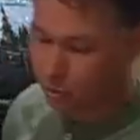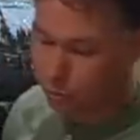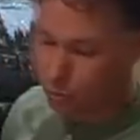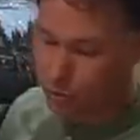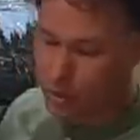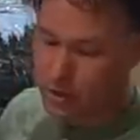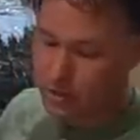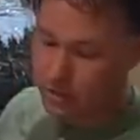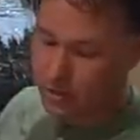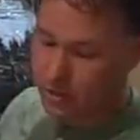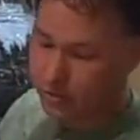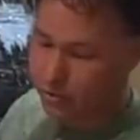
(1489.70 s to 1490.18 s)

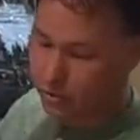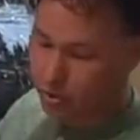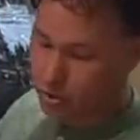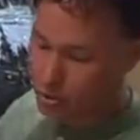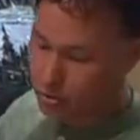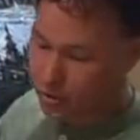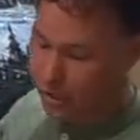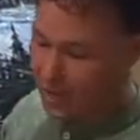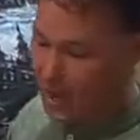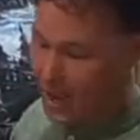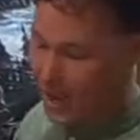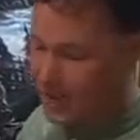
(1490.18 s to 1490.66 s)
between these
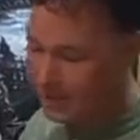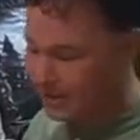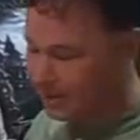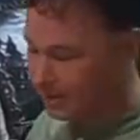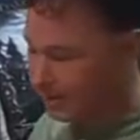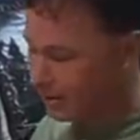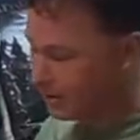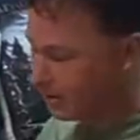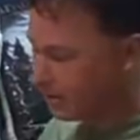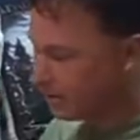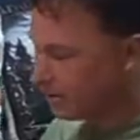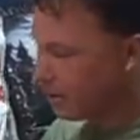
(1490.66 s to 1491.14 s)
two
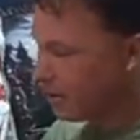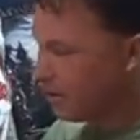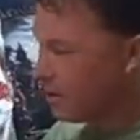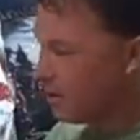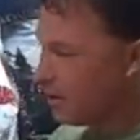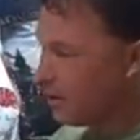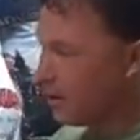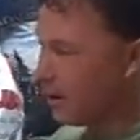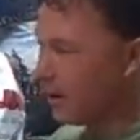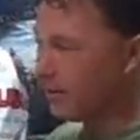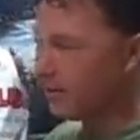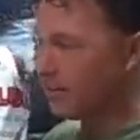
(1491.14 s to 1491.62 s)
castings,
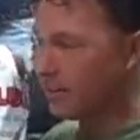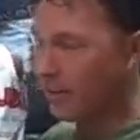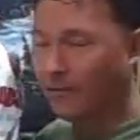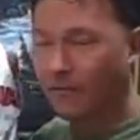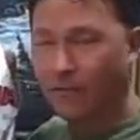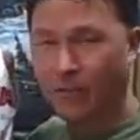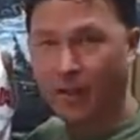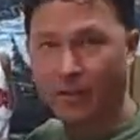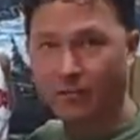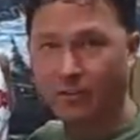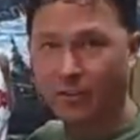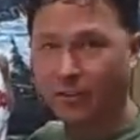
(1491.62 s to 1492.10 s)
I
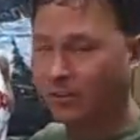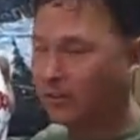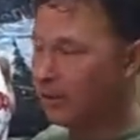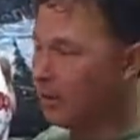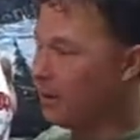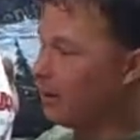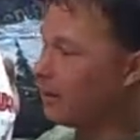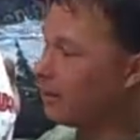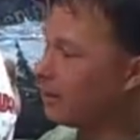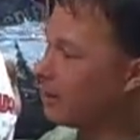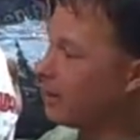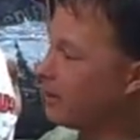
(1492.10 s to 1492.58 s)
definitely have to
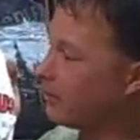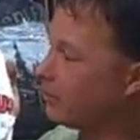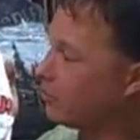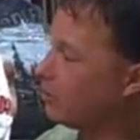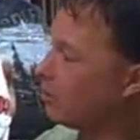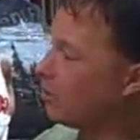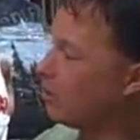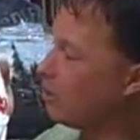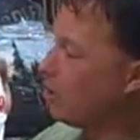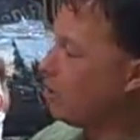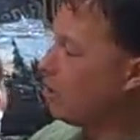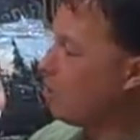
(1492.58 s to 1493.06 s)
say I like
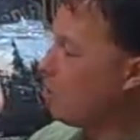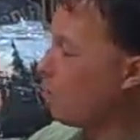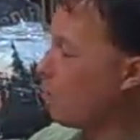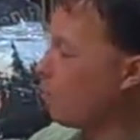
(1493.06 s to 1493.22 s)
the